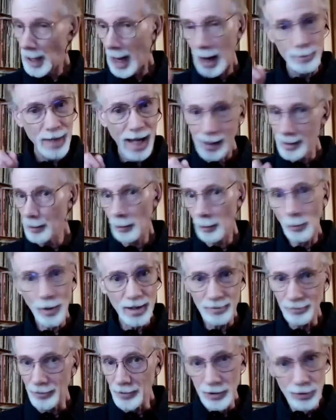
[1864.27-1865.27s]
I'm not going to
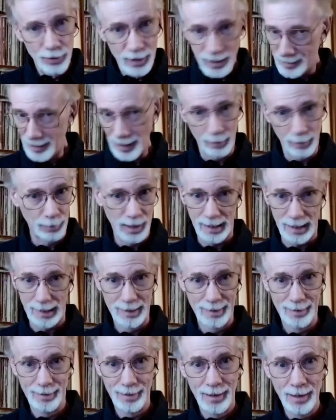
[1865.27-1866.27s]
wait for you to tell me,
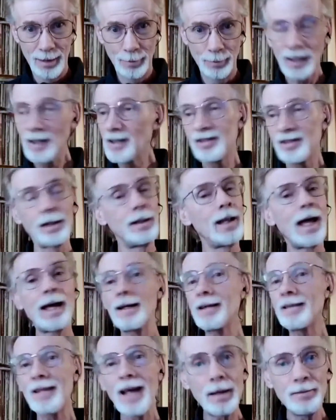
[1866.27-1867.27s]
because a
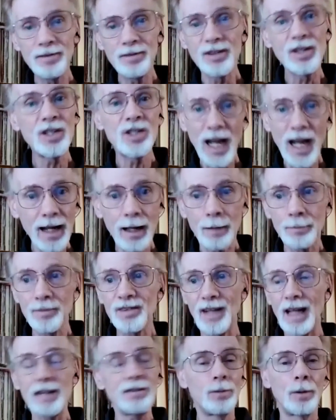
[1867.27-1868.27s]
lot of times in
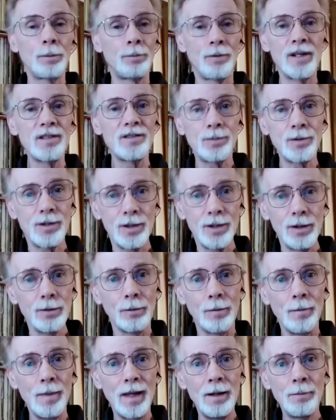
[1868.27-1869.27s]
jams, that's what Prince would
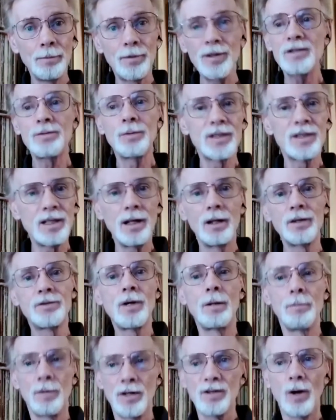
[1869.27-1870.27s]
do. Prince would tell
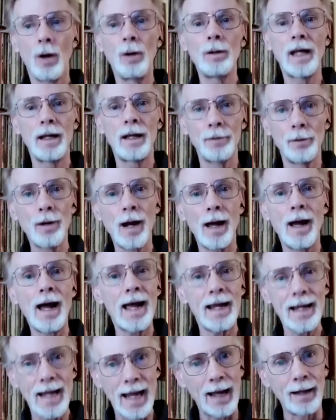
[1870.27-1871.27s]
drummers, hold on the
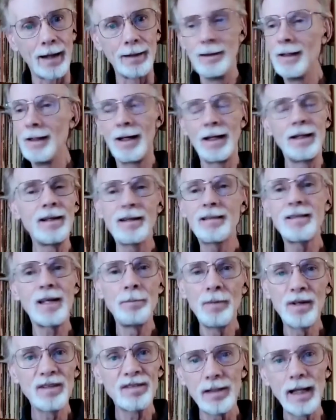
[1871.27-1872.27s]
hi-hat. And then
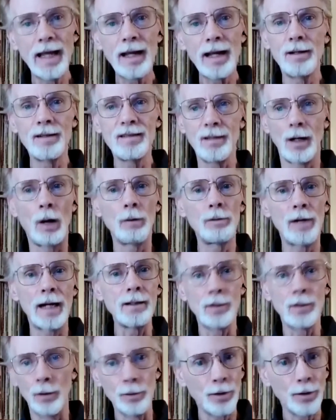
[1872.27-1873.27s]
10 minutes later, he said, all
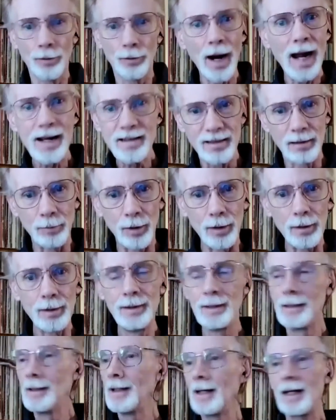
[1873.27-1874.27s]
right, go to the ride cymbal.
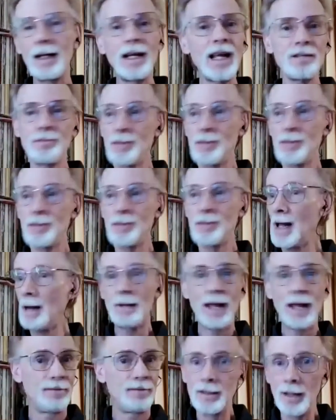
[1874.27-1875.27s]
And they said, I'm
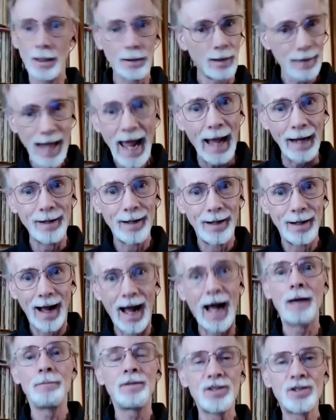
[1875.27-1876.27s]
having none of that.
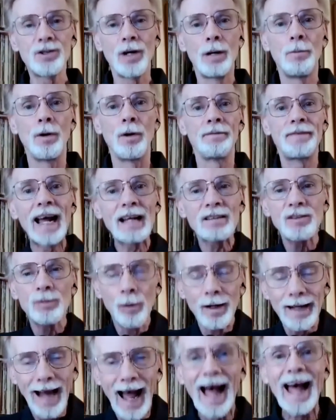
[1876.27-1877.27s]
I'm the drummer. That's
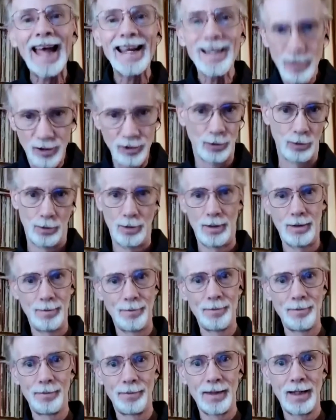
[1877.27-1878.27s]
what I do.
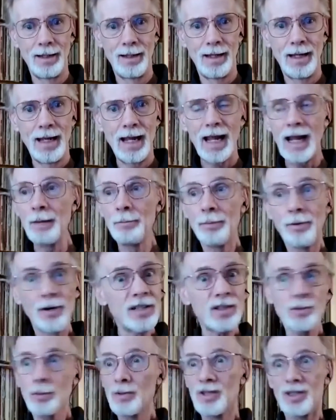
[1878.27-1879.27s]
And
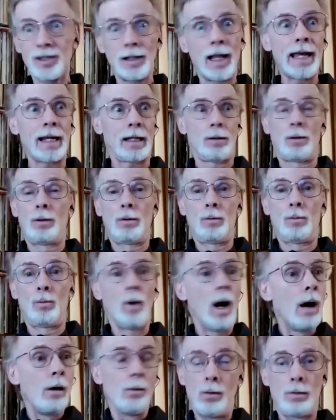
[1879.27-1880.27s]
Prince was like,
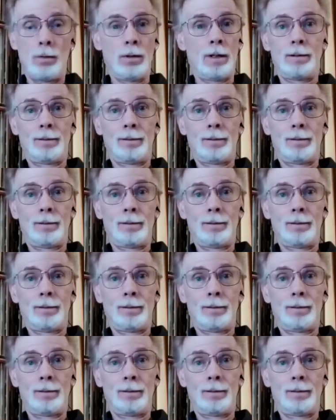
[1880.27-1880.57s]
whoa.